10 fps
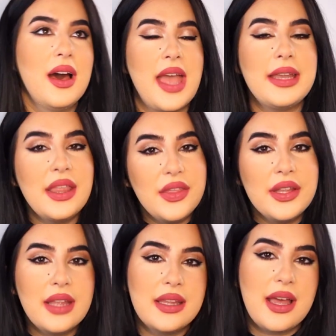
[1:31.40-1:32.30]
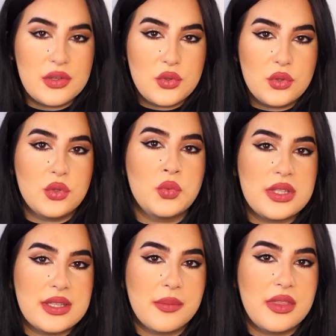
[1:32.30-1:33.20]
And I think that has to do
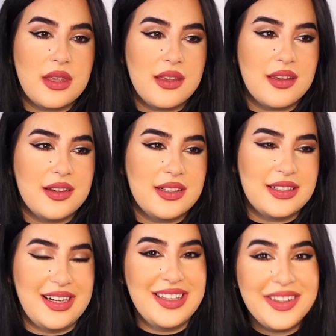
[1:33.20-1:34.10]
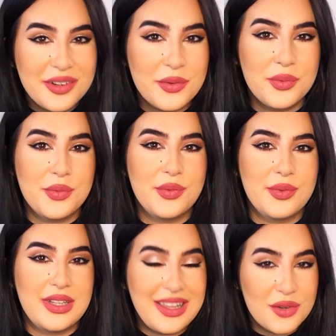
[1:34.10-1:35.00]
with something another
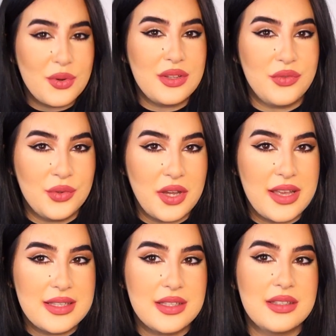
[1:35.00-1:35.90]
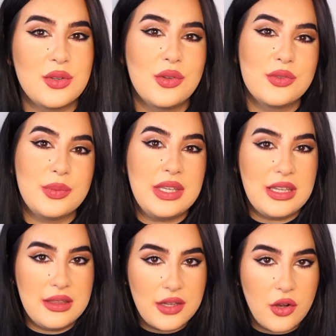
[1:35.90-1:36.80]
one of you guys told me
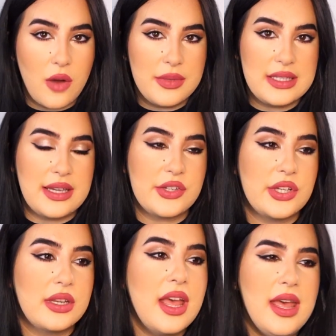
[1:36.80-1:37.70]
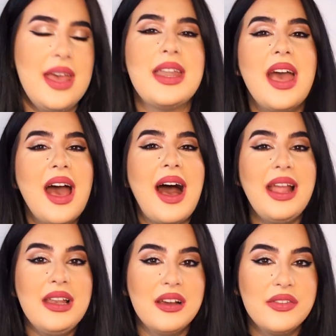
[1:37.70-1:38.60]
in the comment section. And
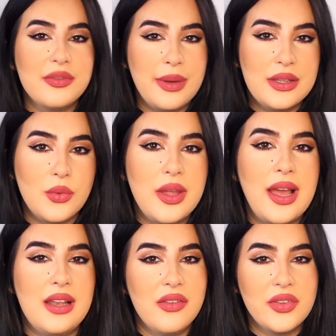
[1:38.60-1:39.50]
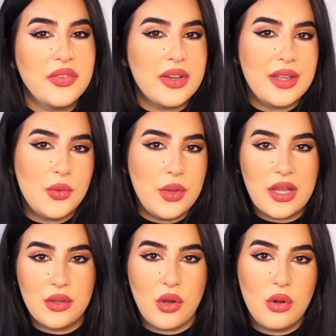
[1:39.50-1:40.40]
I love, by the way, I love the fact that we
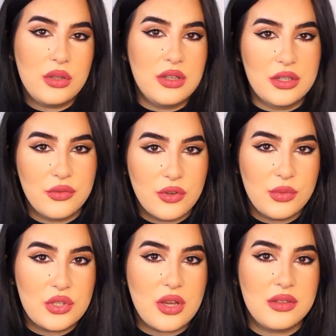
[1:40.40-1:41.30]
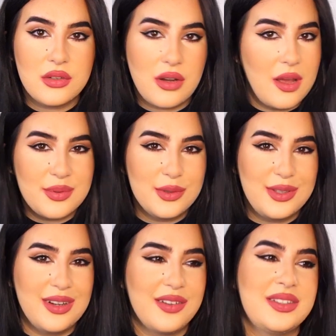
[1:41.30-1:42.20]
can all learn from each other. I
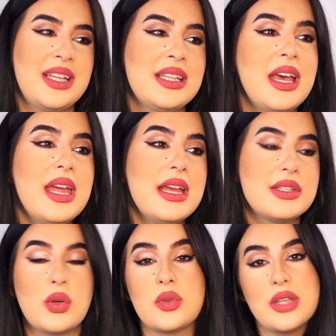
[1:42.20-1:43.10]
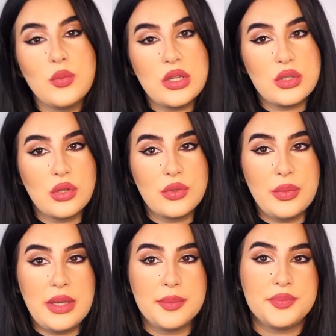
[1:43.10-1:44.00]
absolutely love that. So someone told
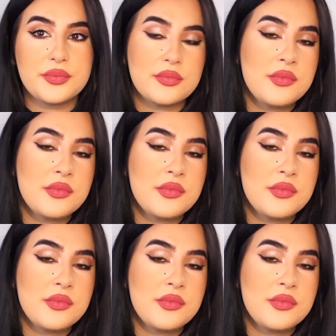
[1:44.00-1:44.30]
me